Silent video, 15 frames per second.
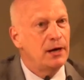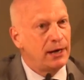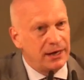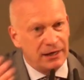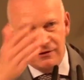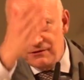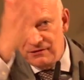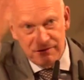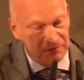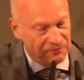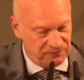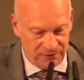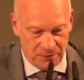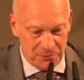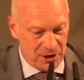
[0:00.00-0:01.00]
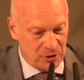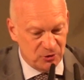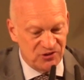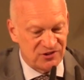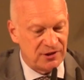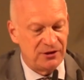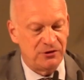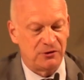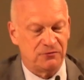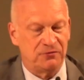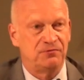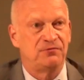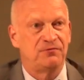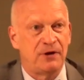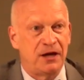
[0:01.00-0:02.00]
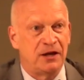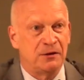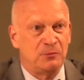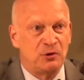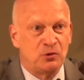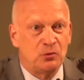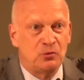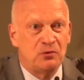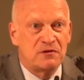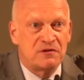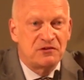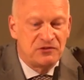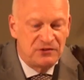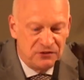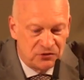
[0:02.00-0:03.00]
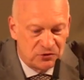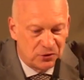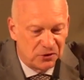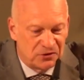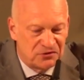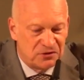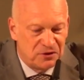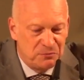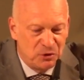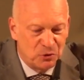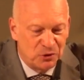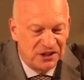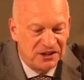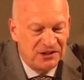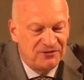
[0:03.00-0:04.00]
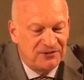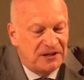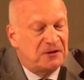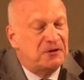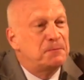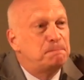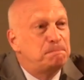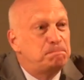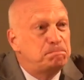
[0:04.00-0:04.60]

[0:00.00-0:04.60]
and from outside of LMU, this is also a Munich event.